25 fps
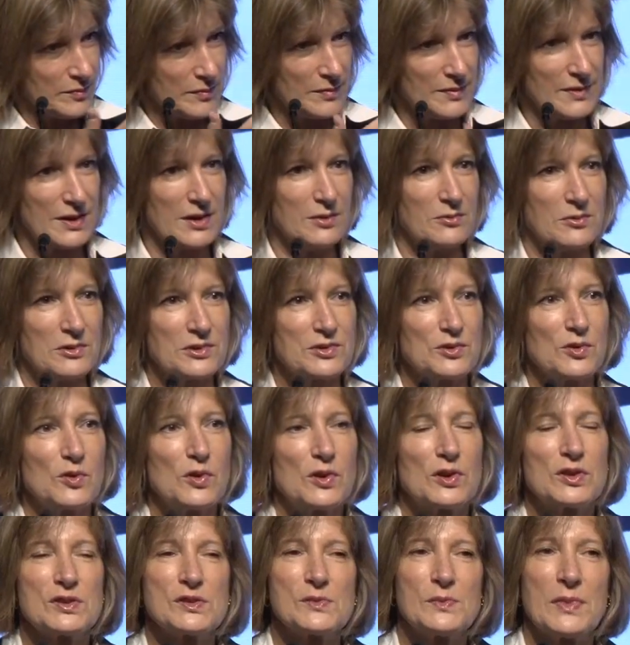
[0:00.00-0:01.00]
There were
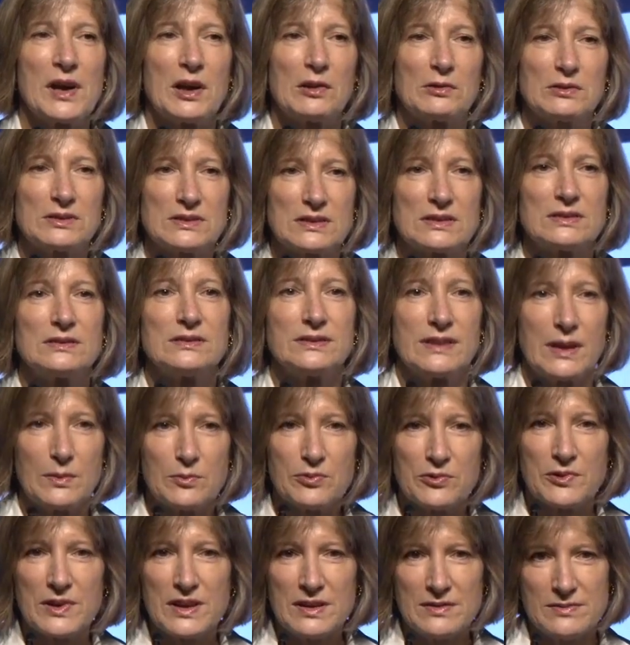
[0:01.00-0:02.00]
talks about
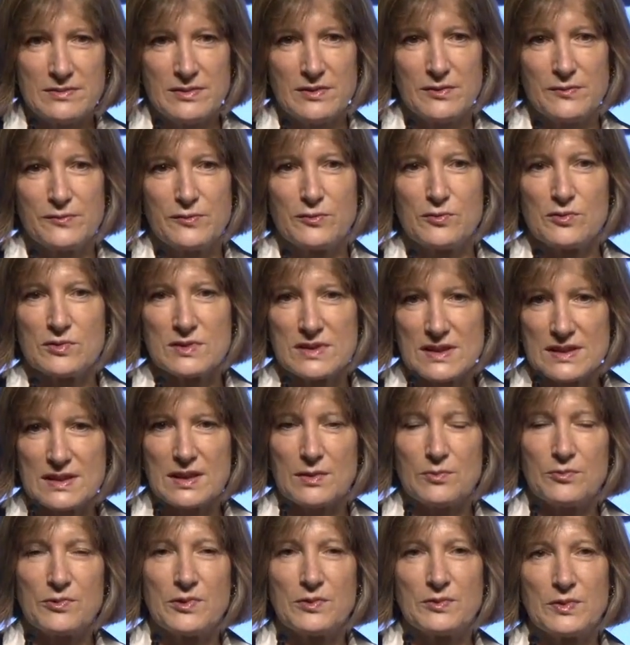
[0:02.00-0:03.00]
debris. Of of course,
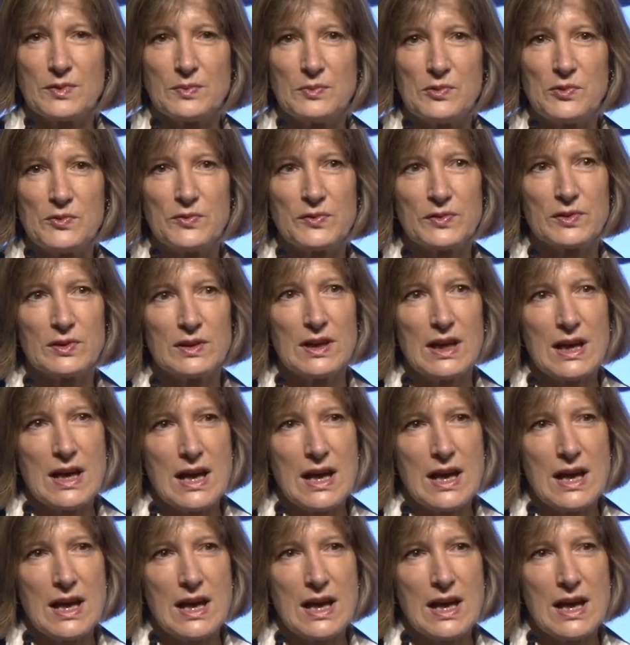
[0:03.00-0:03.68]
debris removal.